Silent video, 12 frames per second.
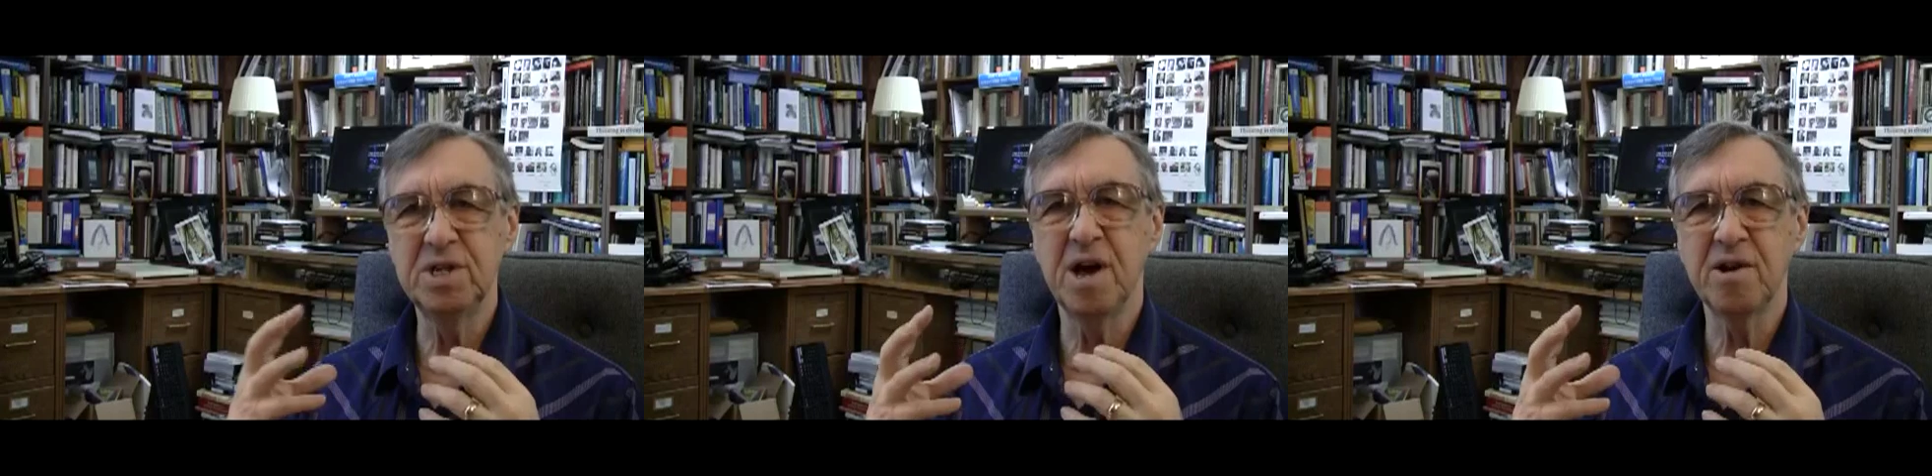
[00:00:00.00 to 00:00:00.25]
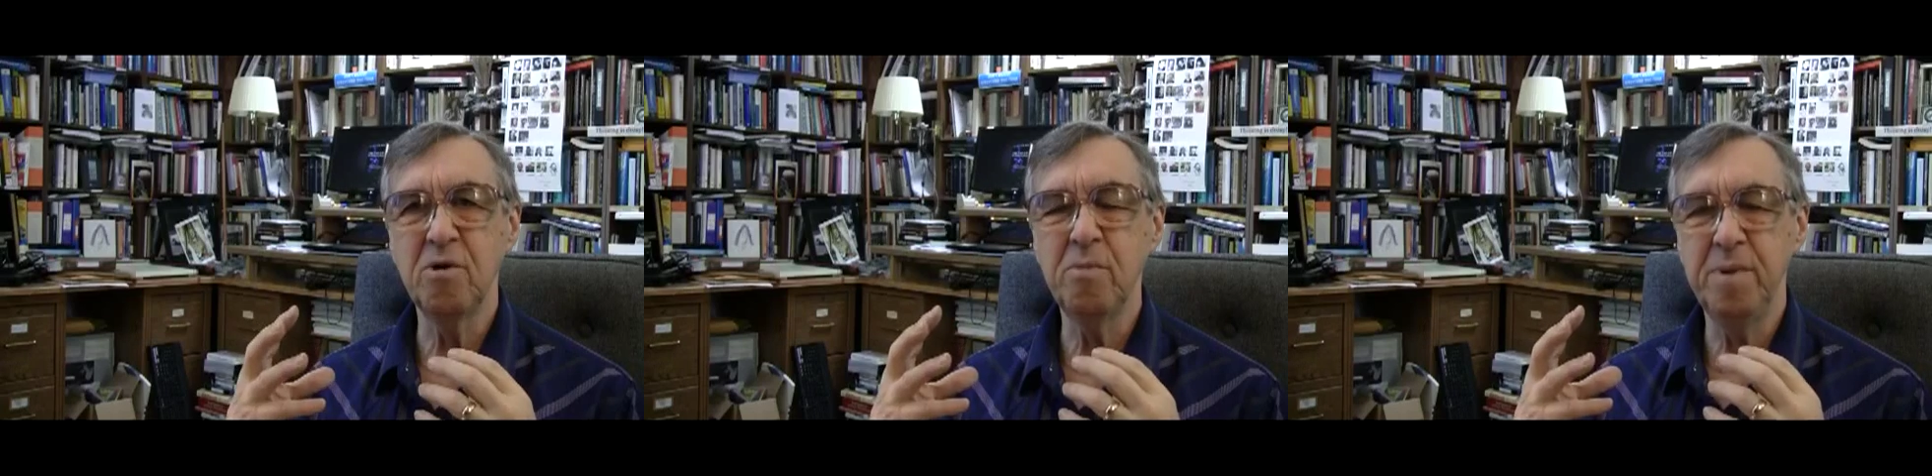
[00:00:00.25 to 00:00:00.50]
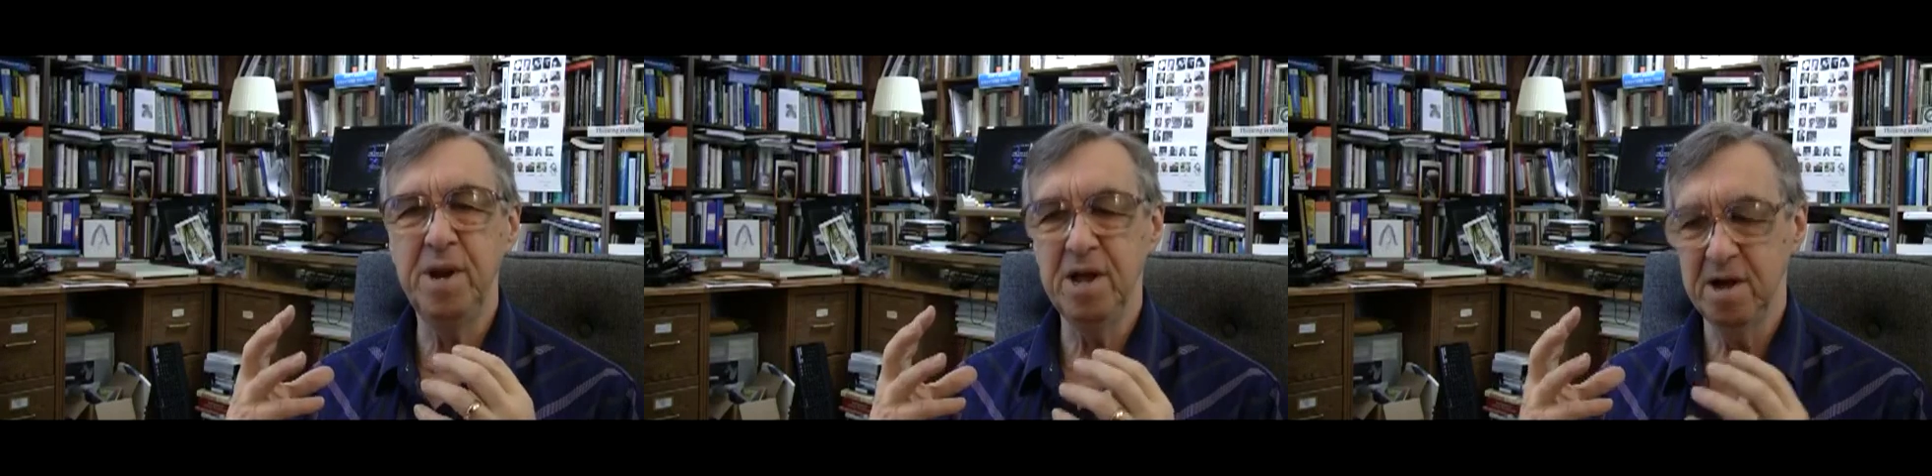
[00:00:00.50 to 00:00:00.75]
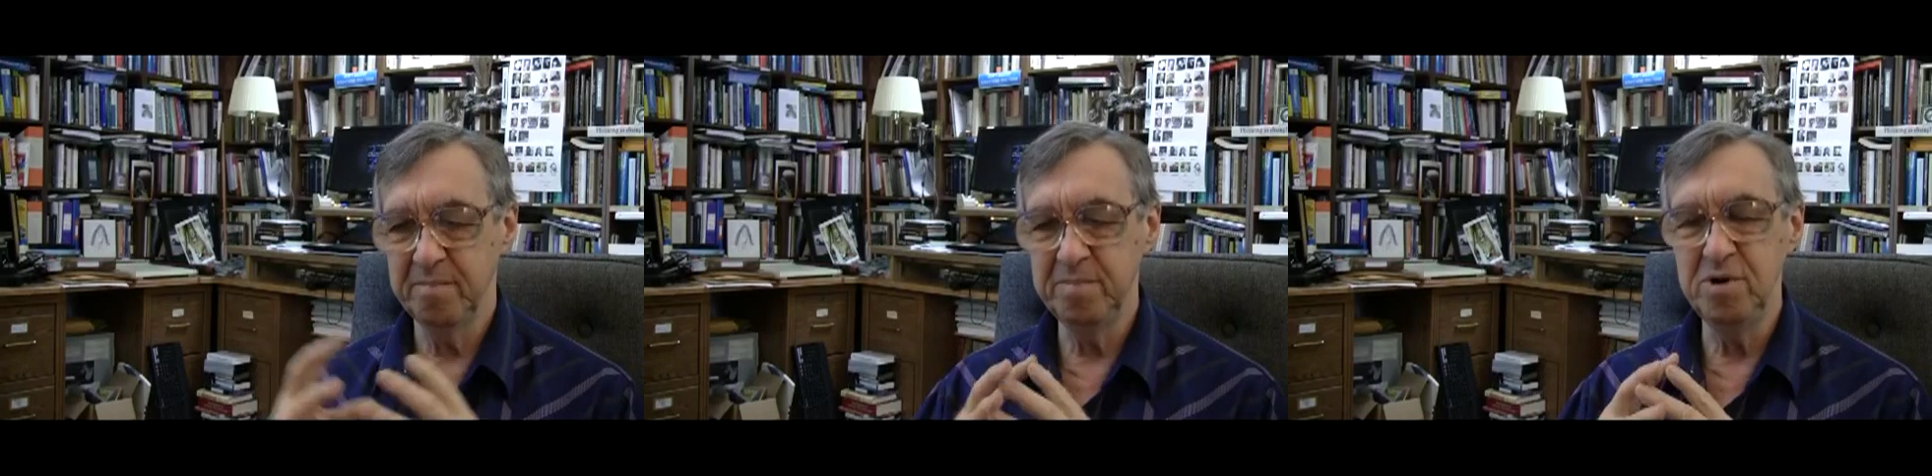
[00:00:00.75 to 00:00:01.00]
not opening
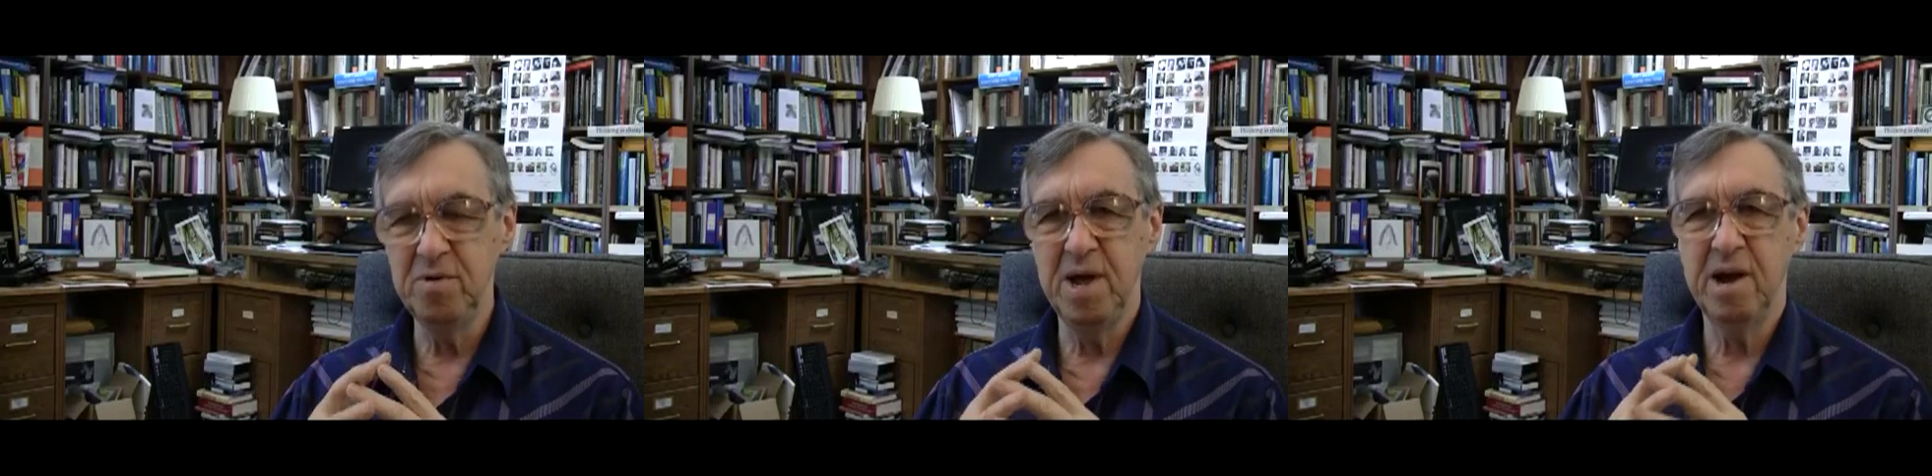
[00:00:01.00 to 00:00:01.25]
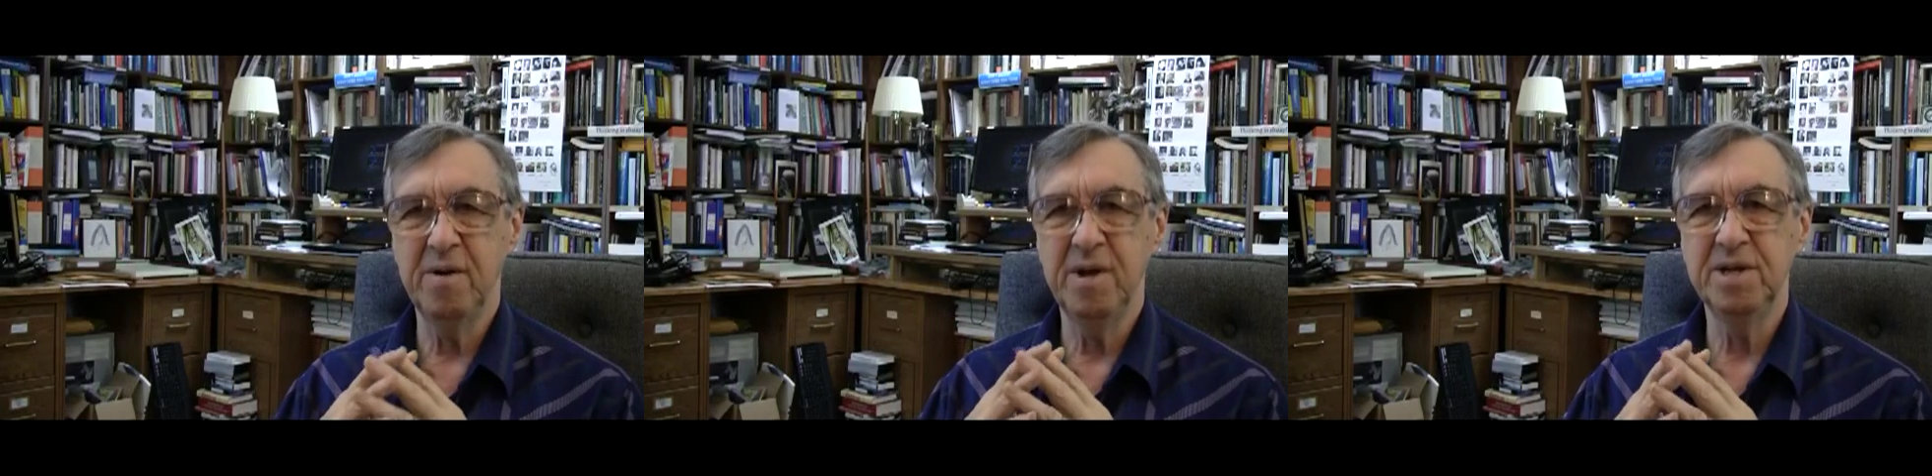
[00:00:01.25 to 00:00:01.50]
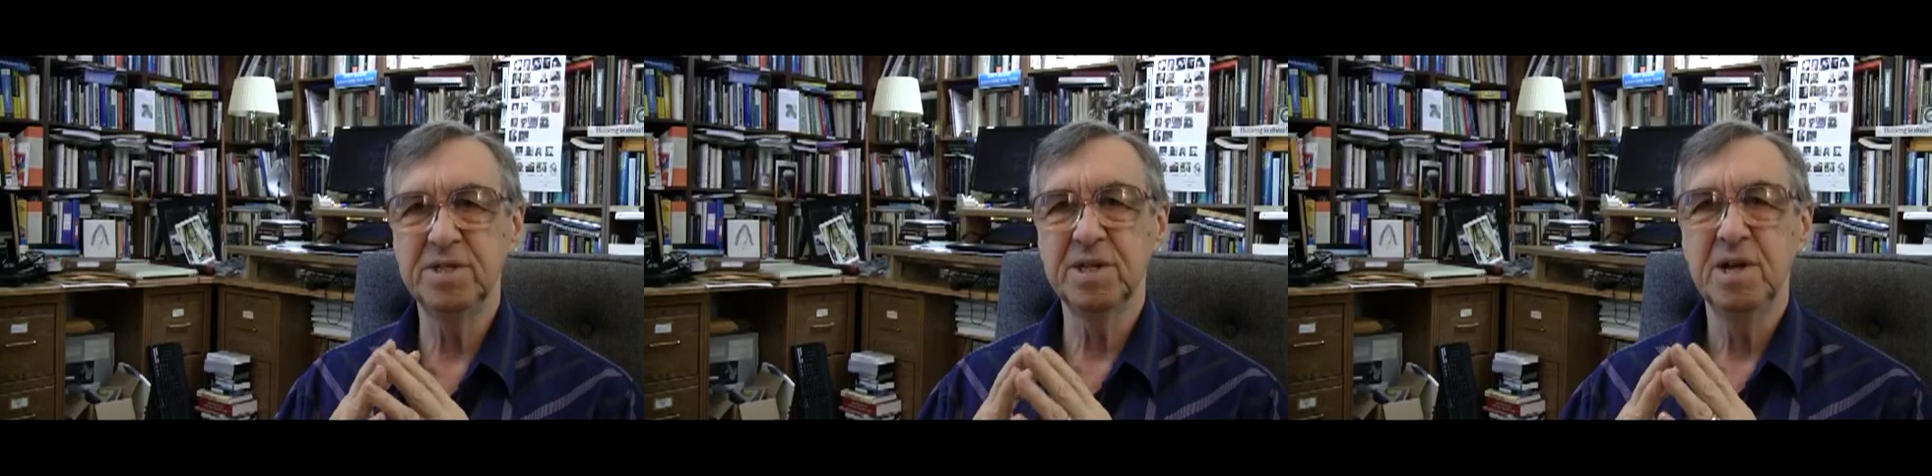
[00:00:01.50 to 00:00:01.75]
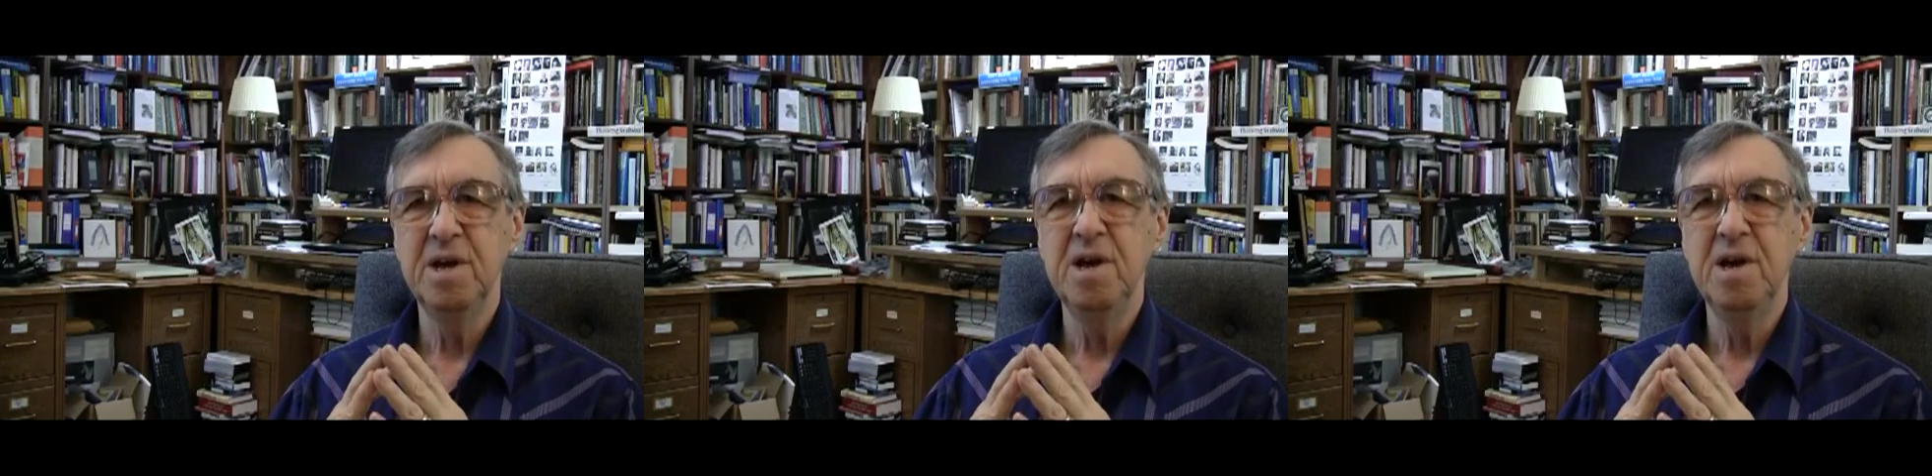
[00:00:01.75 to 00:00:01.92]
up new areas.